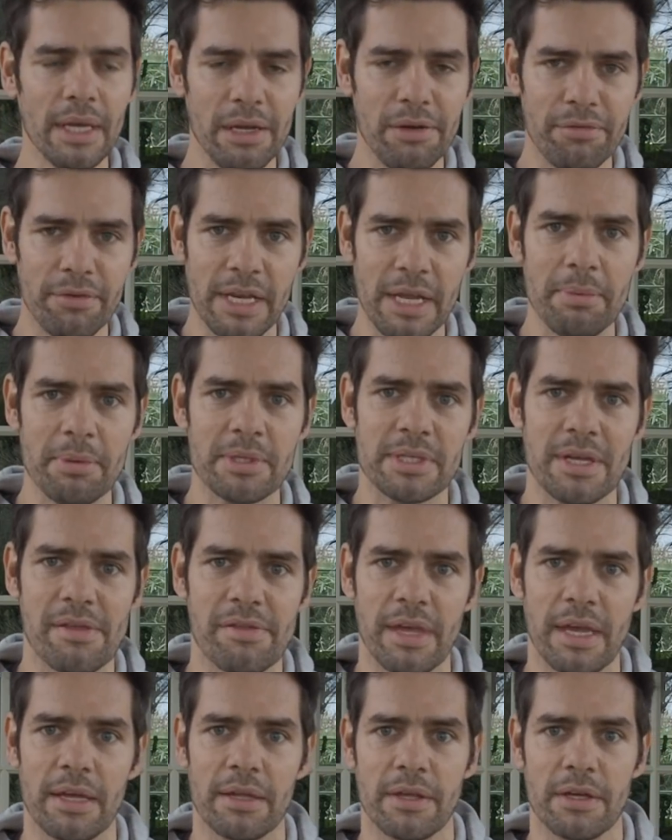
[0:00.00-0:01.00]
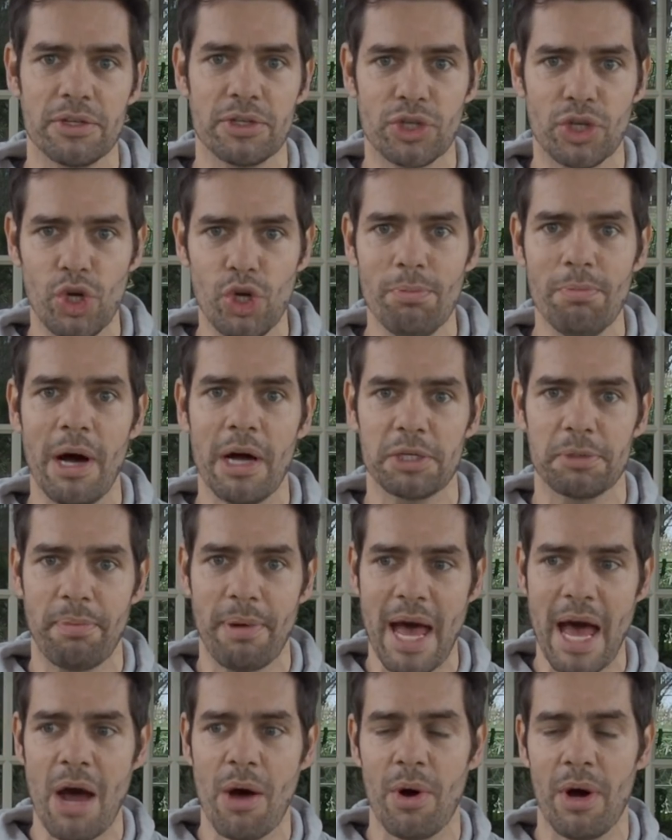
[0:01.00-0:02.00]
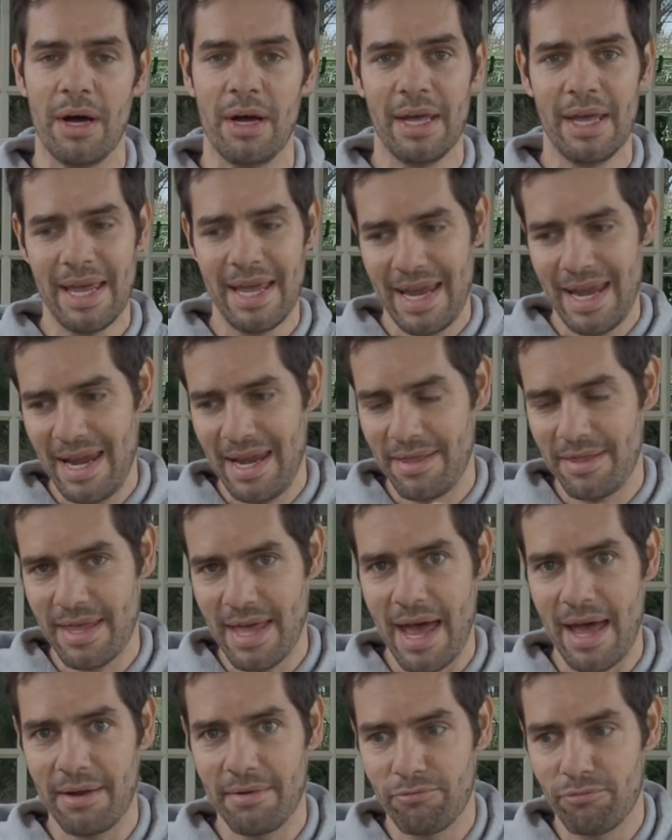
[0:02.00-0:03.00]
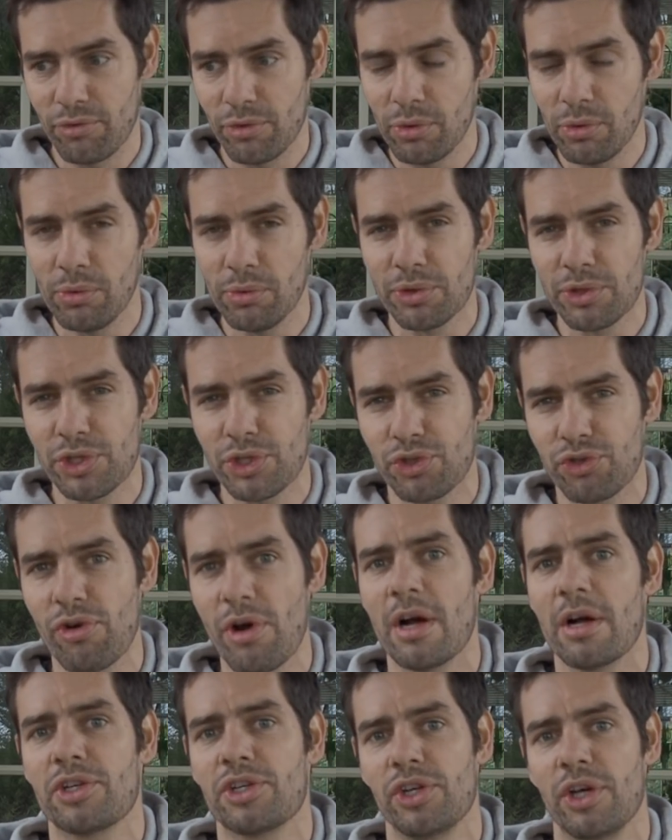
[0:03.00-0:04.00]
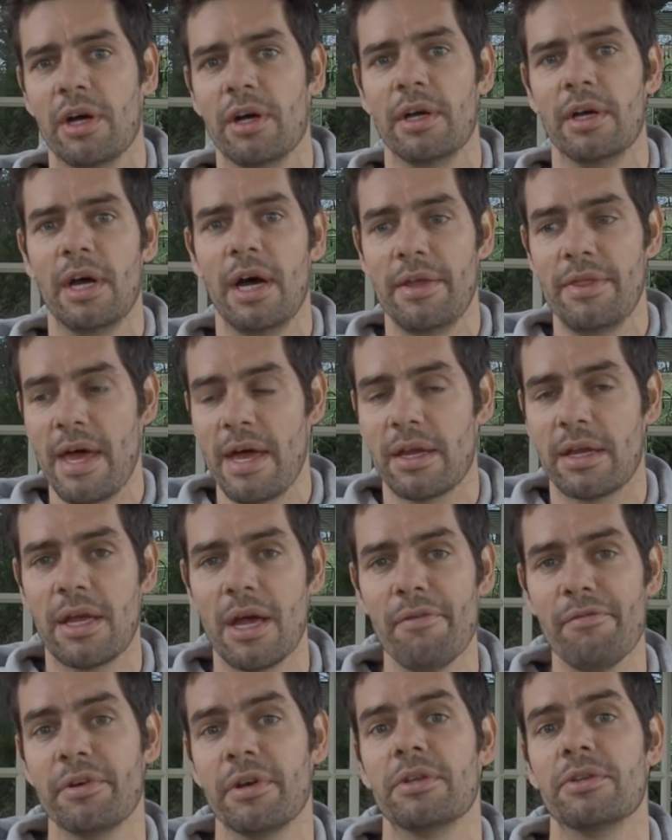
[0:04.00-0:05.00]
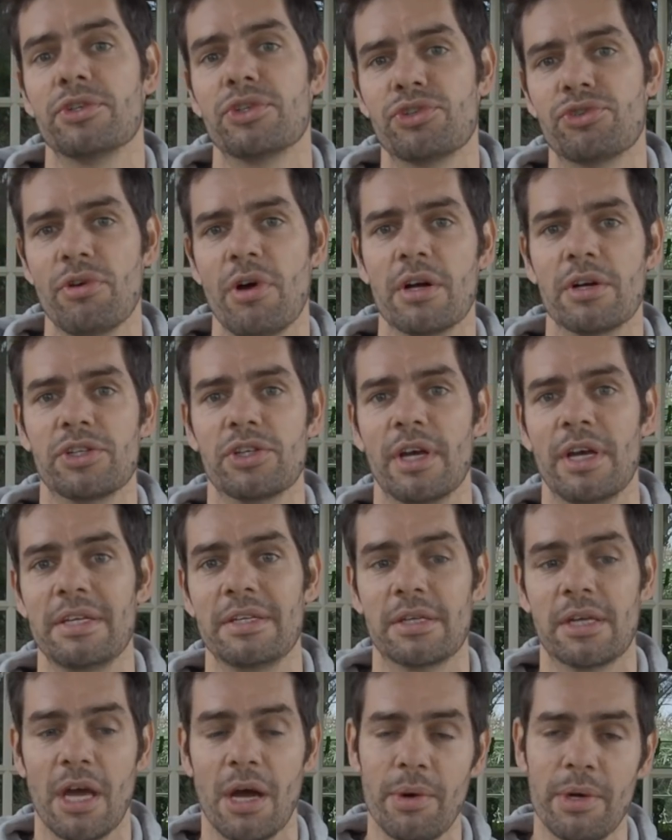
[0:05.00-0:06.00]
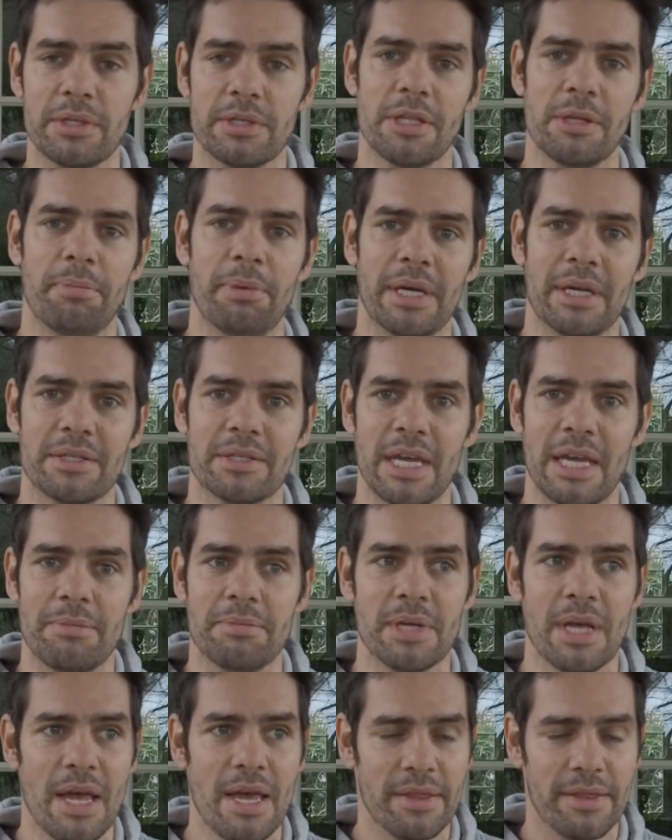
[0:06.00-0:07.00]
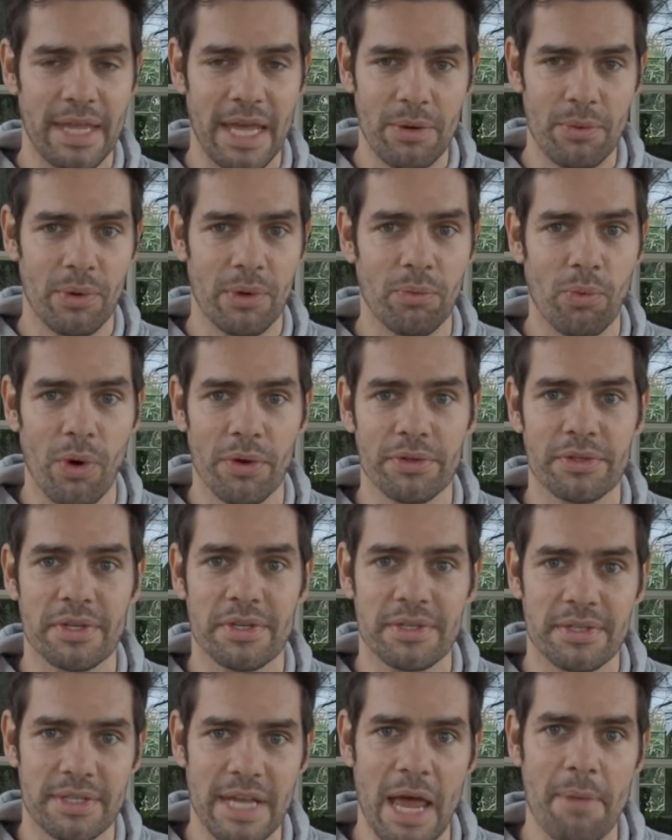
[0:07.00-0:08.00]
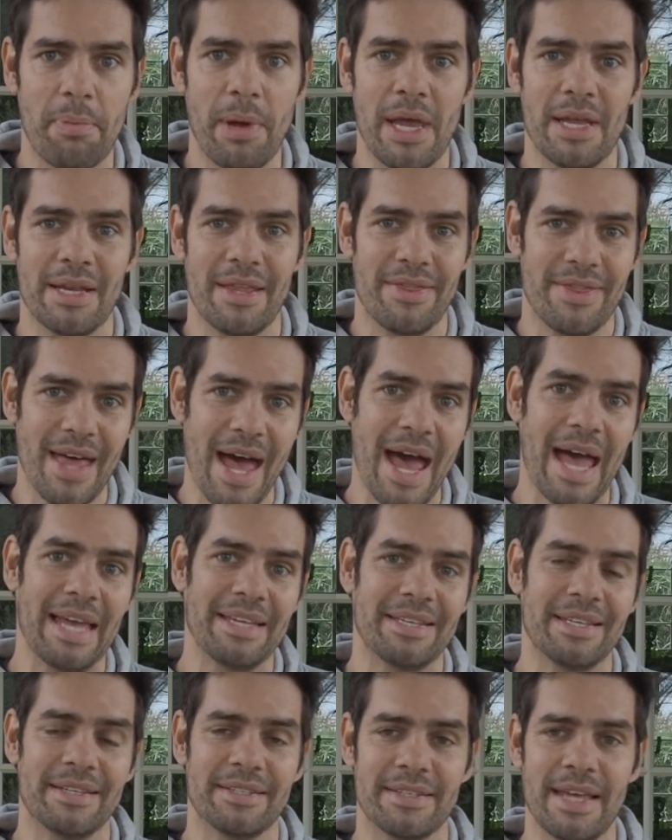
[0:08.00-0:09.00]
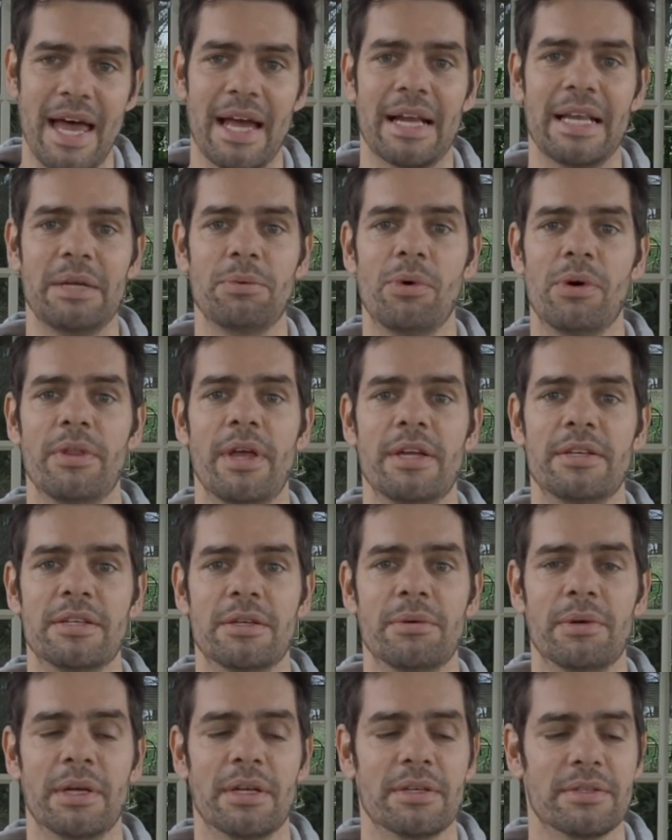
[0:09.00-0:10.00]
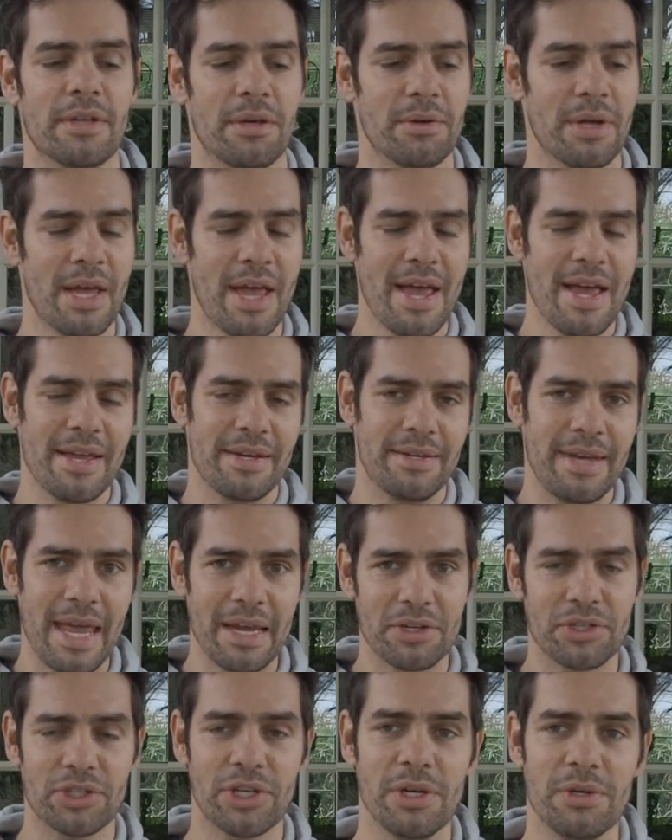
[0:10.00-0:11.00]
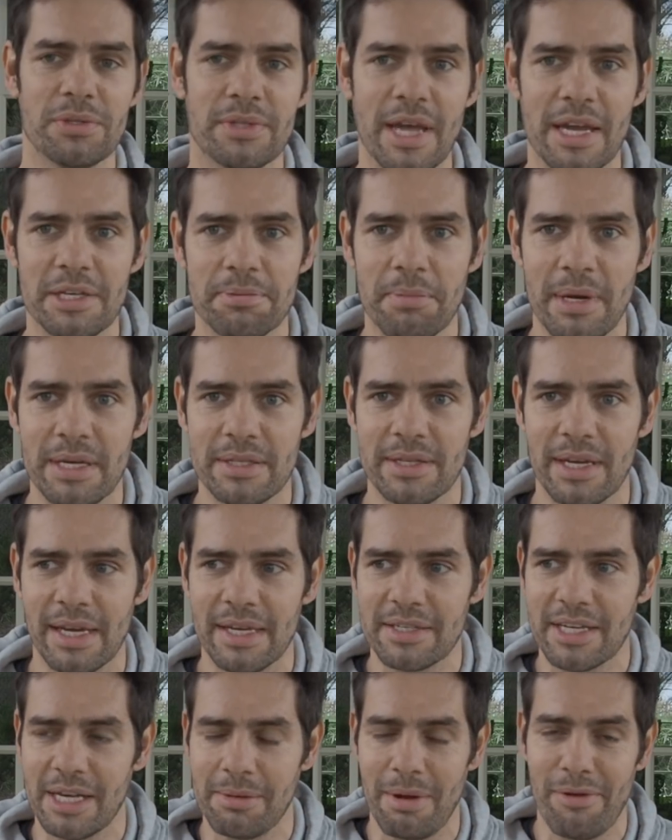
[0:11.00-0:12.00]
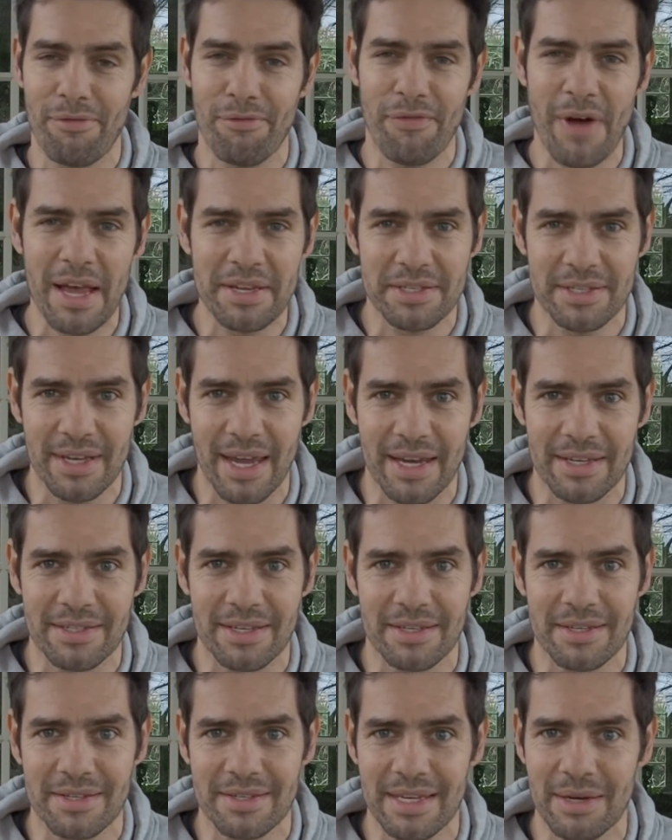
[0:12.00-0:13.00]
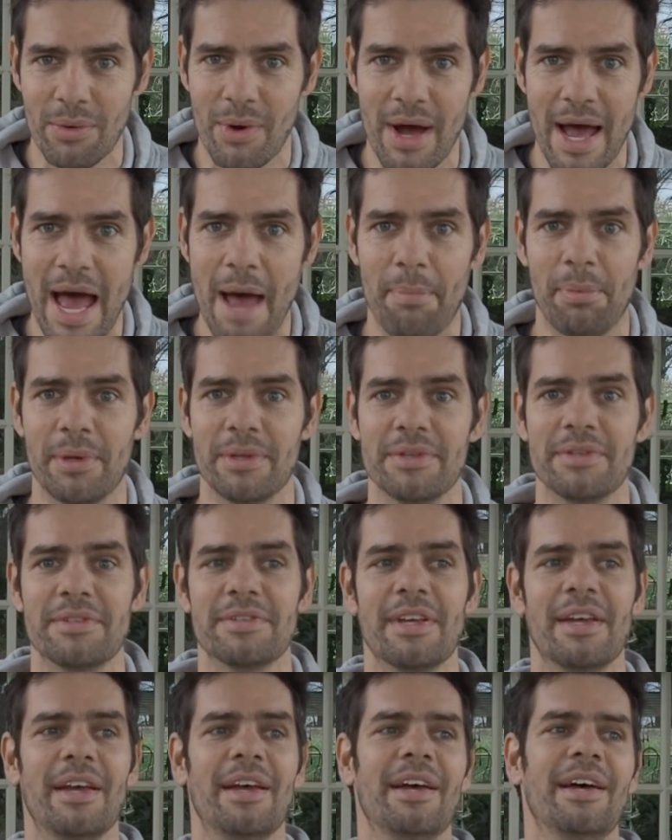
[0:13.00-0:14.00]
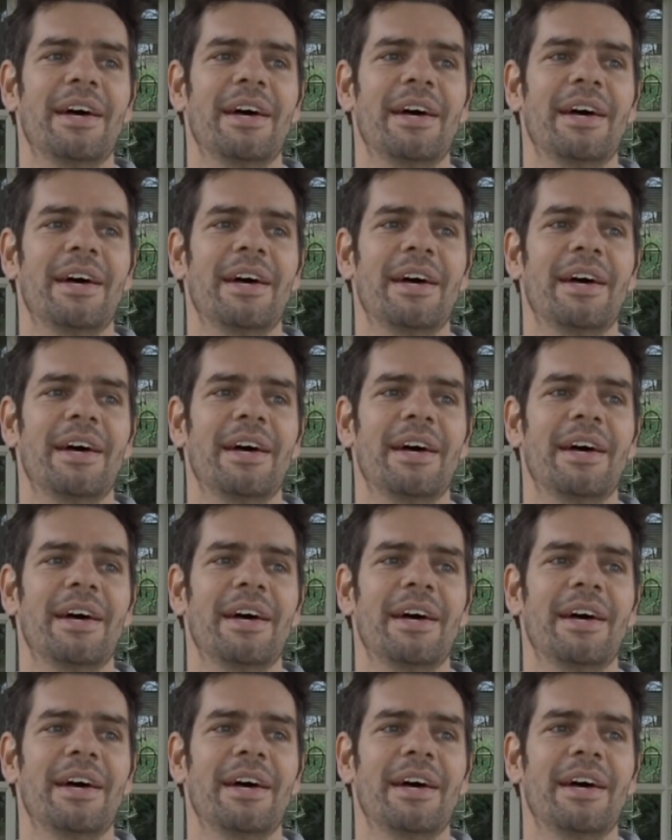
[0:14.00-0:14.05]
If Liberty think that too much power in that rule structure and that governance structure is going to the bigger teams, they will want to step in, and that is exactly what they're doing. So next Tuesday's meeting is going to be fascinating to see what happens.